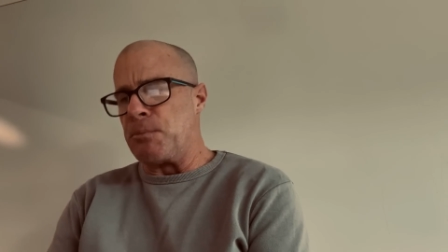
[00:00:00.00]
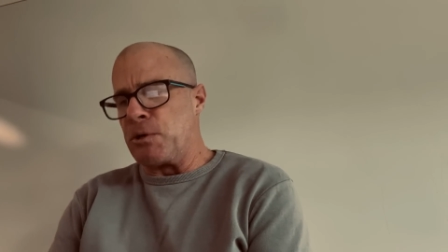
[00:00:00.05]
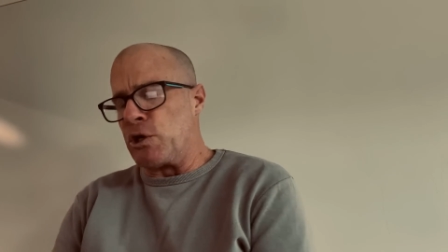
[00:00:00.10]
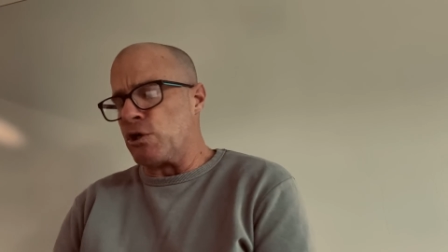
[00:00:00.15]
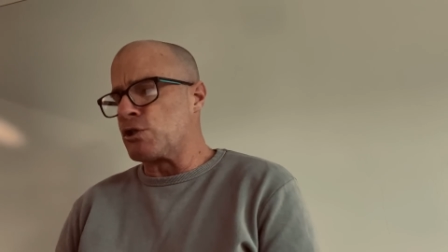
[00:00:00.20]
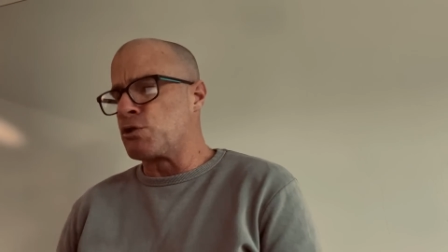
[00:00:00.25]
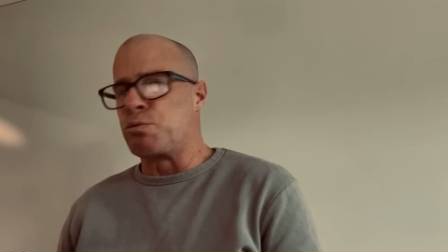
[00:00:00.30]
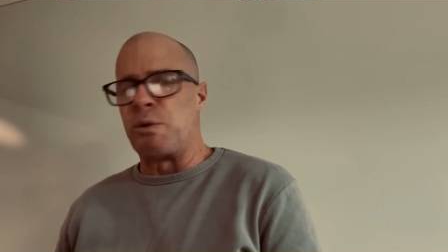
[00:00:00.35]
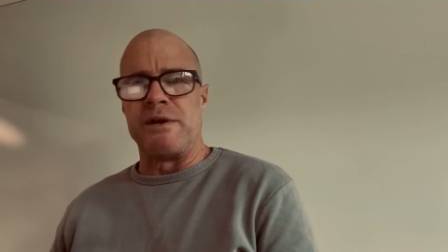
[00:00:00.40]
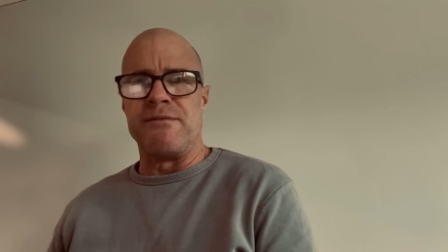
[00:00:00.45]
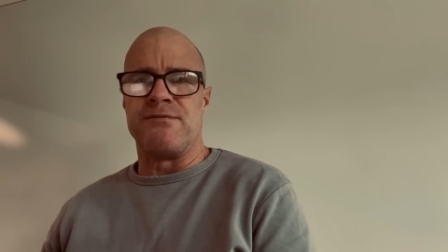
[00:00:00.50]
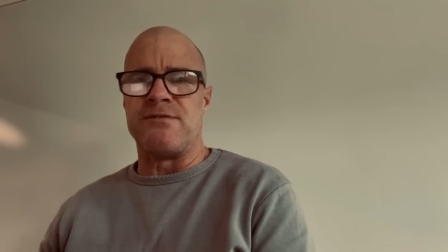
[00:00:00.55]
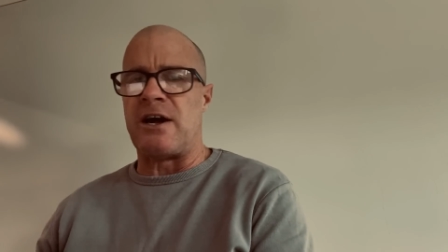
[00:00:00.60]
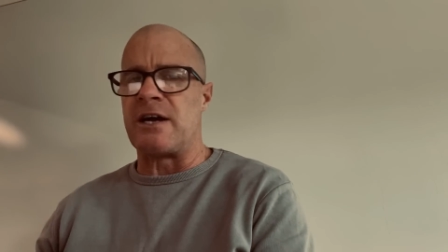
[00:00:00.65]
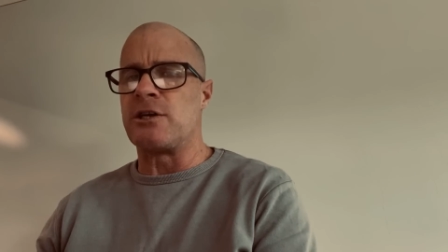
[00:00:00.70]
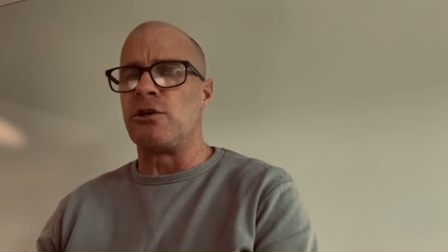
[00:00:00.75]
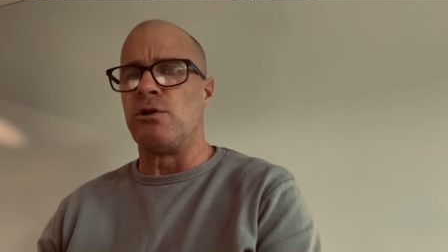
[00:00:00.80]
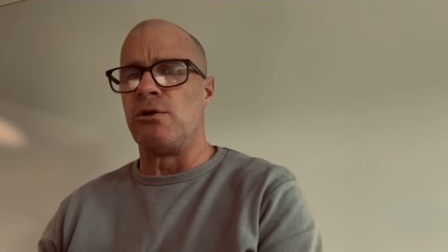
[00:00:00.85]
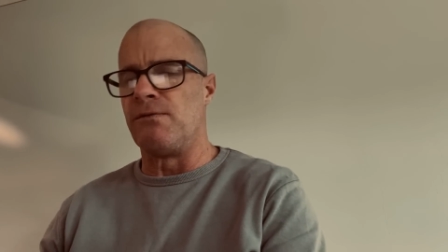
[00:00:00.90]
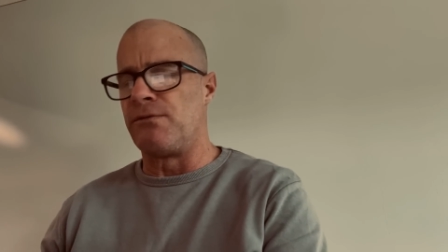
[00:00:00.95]
we got sweet
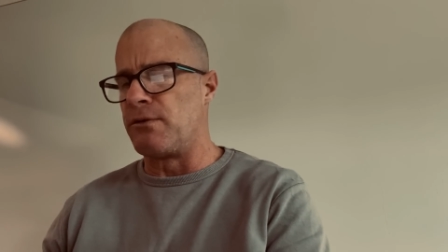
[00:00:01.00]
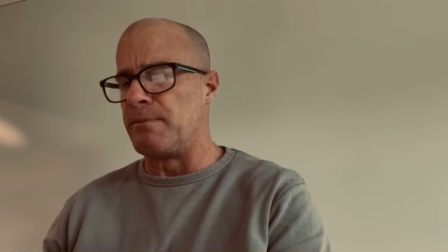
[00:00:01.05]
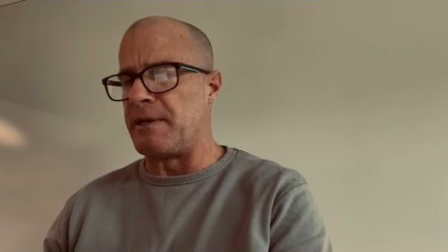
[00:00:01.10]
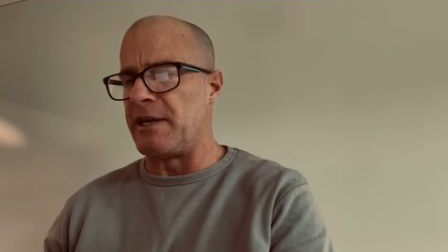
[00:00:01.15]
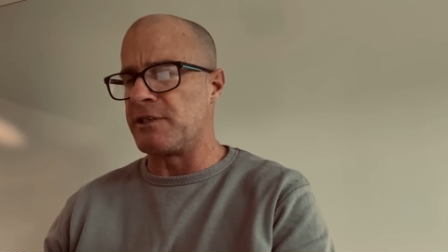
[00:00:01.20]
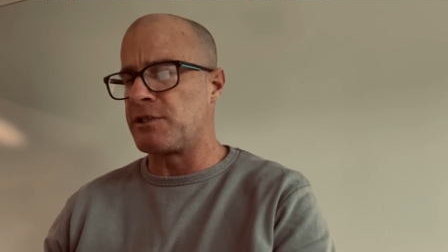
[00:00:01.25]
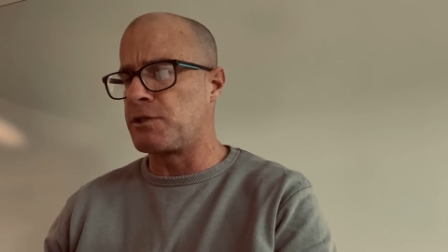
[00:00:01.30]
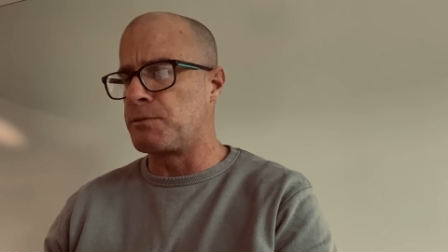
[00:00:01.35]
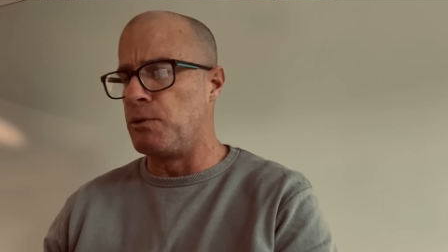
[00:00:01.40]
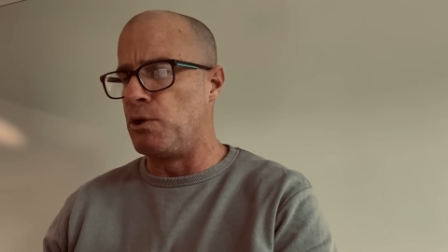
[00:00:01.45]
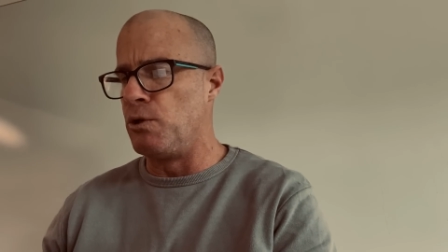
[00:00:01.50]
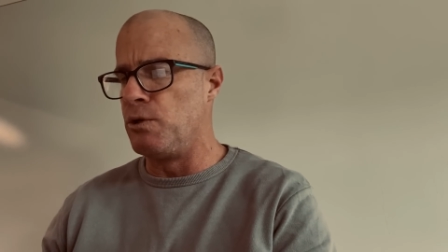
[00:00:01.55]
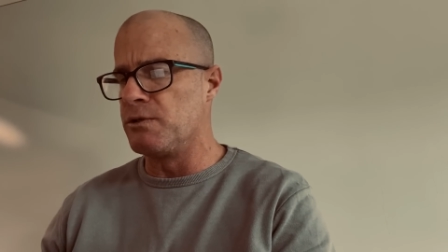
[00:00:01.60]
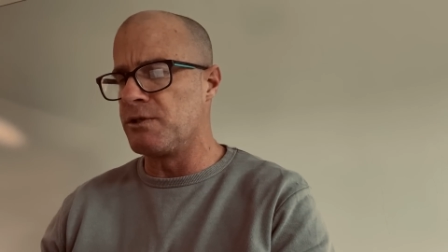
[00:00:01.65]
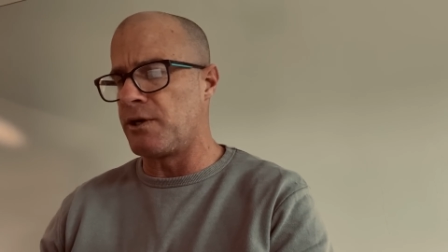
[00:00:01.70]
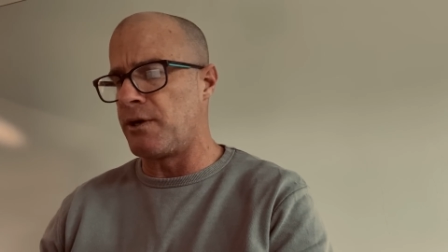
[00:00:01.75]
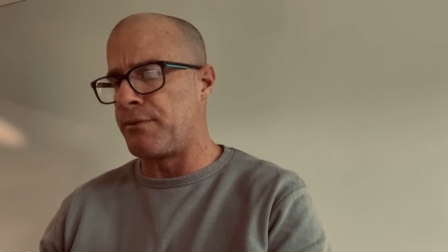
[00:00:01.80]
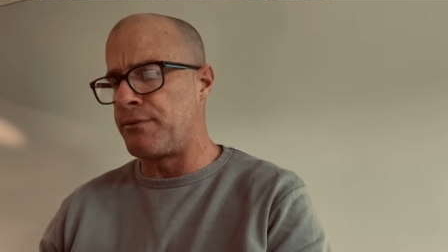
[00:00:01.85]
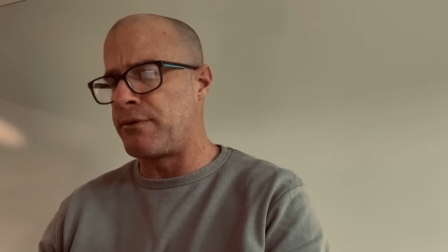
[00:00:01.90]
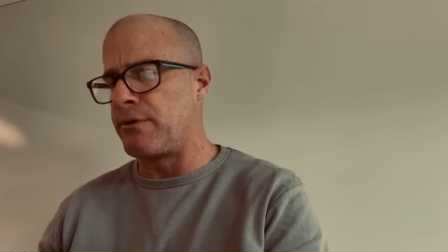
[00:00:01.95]
fuck all from our
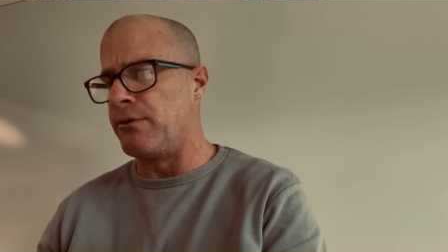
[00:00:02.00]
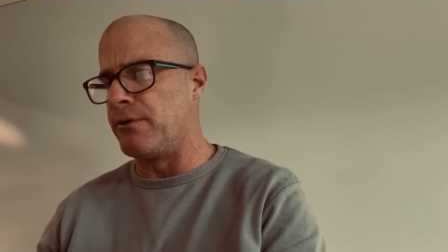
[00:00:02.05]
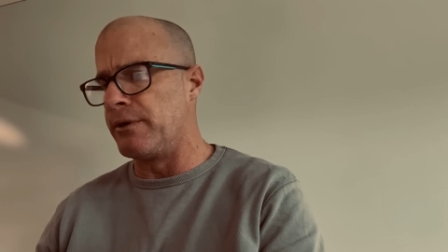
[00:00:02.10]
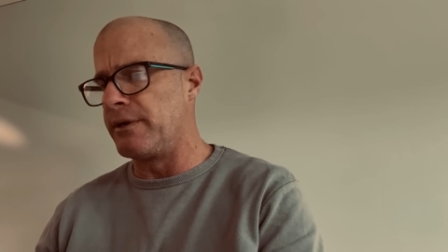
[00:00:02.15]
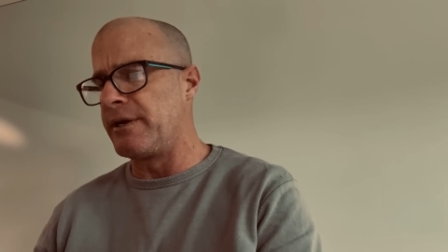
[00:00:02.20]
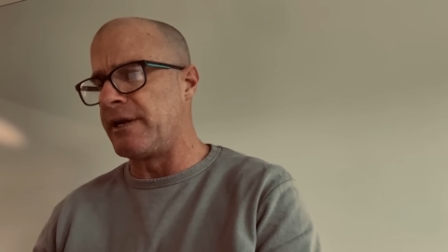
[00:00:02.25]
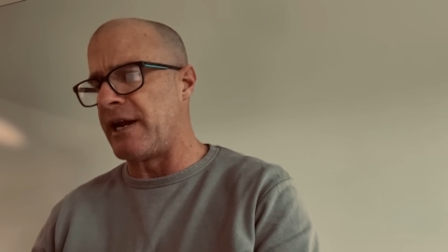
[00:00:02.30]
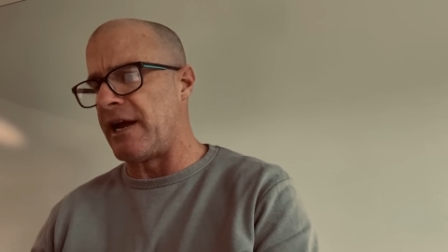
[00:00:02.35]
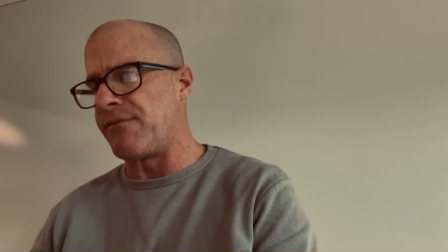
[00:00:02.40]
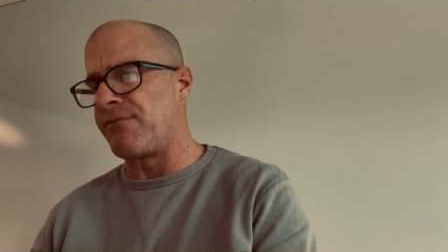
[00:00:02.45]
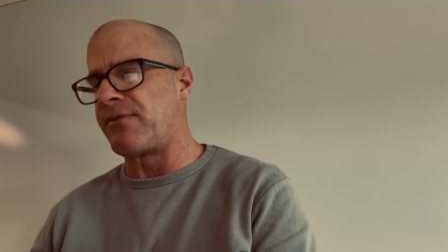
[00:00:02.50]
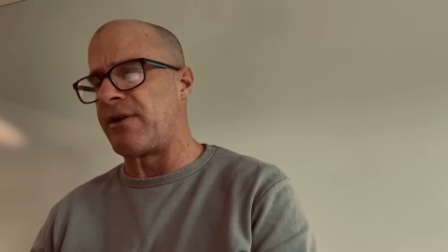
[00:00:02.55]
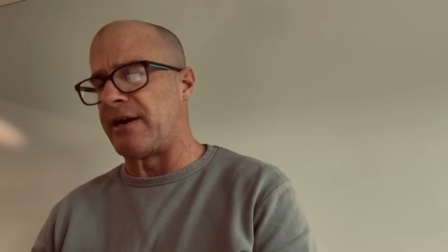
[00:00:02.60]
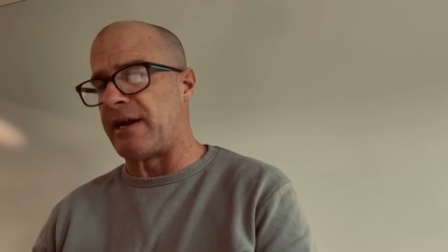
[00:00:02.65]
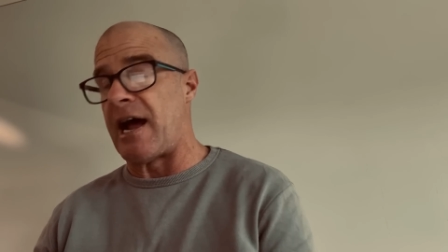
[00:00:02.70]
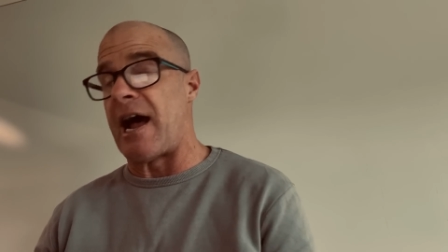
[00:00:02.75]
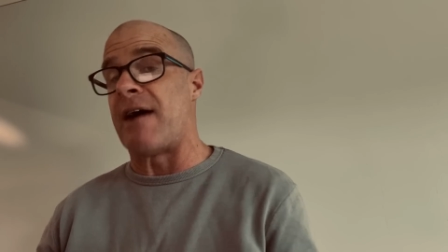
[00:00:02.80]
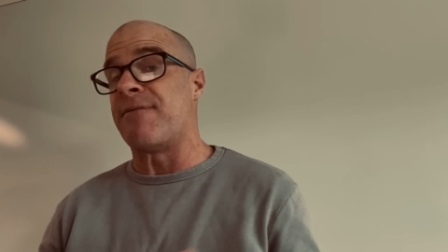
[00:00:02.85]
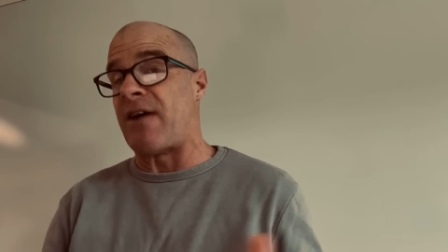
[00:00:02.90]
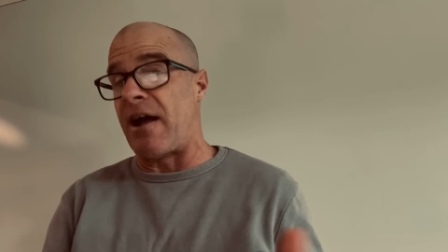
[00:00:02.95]
smalls, I thought, in our front
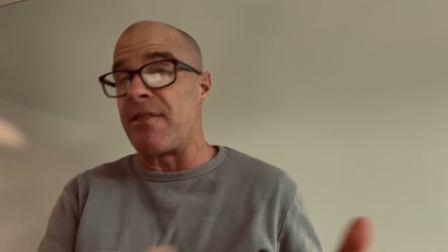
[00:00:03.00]
half.